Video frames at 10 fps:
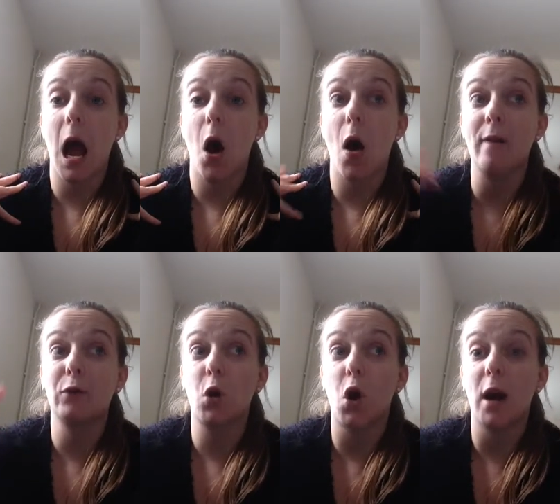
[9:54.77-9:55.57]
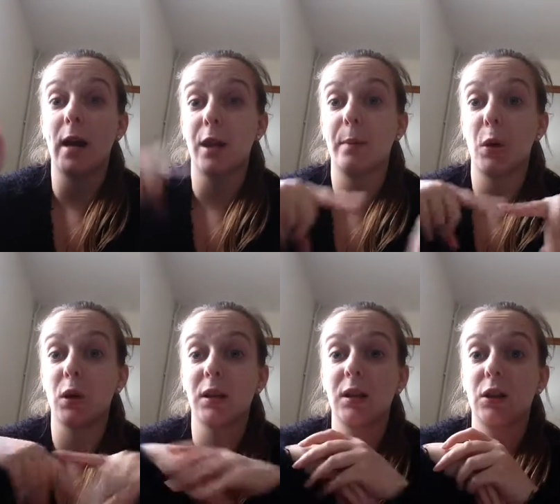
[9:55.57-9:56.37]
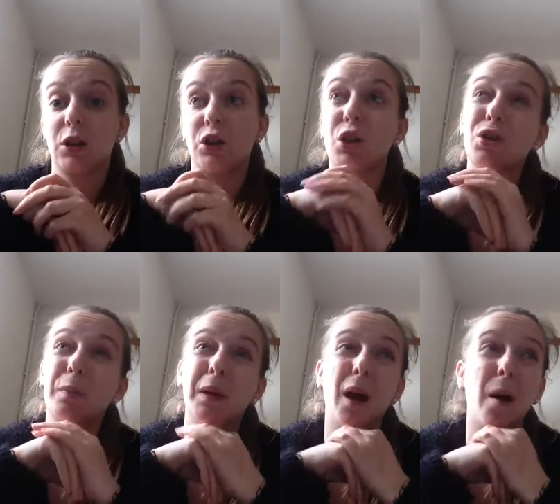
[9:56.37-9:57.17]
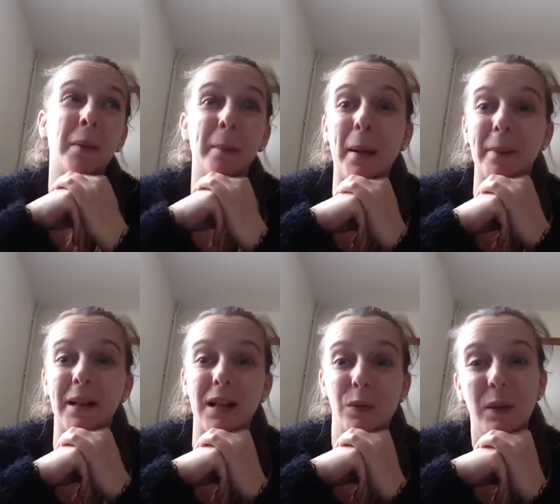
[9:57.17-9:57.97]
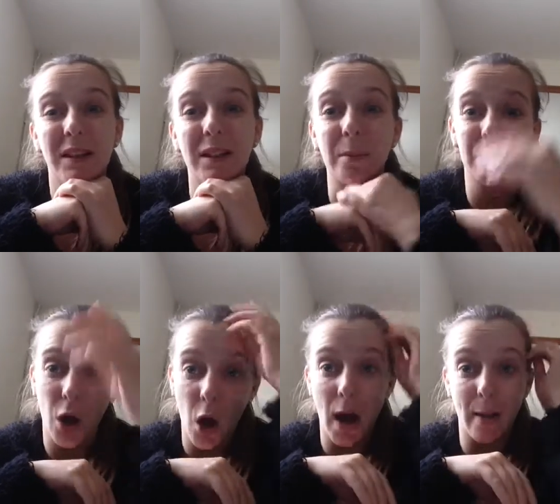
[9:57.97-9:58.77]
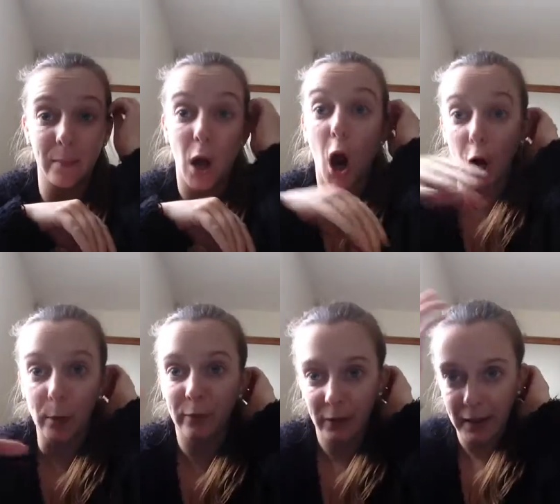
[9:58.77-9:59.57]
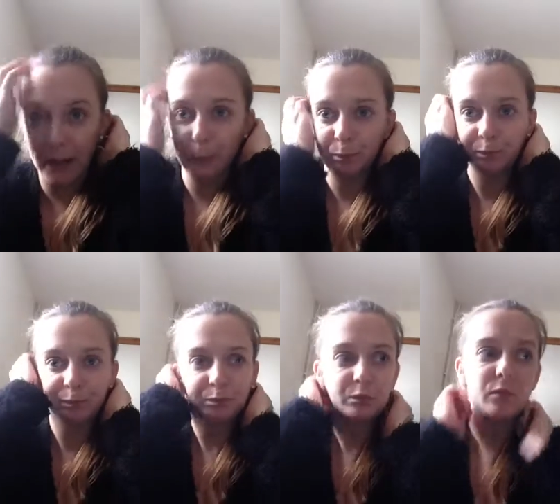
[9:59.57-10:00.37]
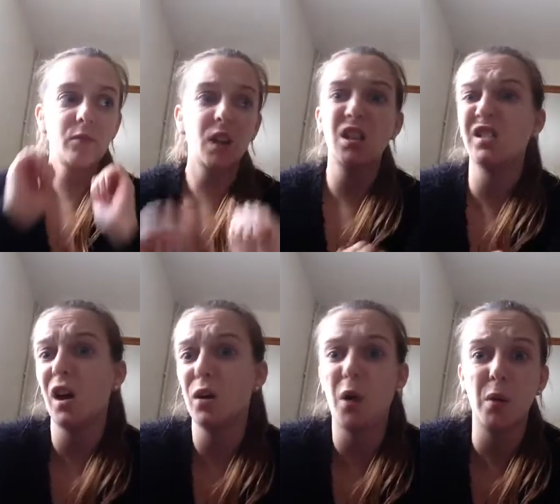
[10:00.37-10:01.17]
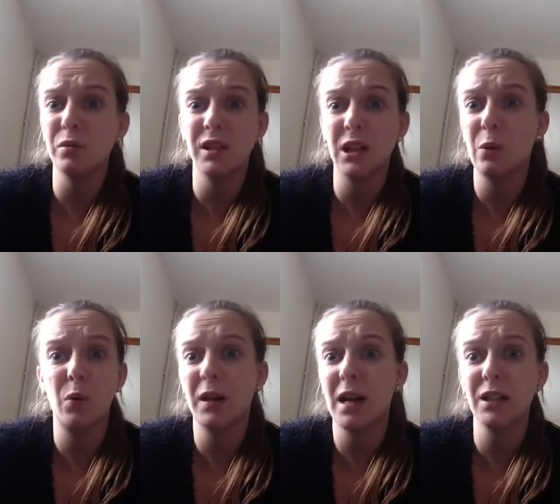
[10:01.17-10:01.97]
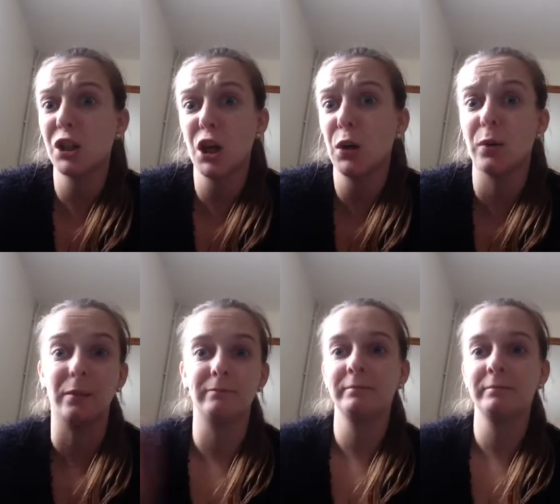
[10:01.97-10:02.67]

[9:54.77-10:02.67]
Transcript: I've got another box due to be coming maybe next week sometime, hopefully. So I will see you all again soon.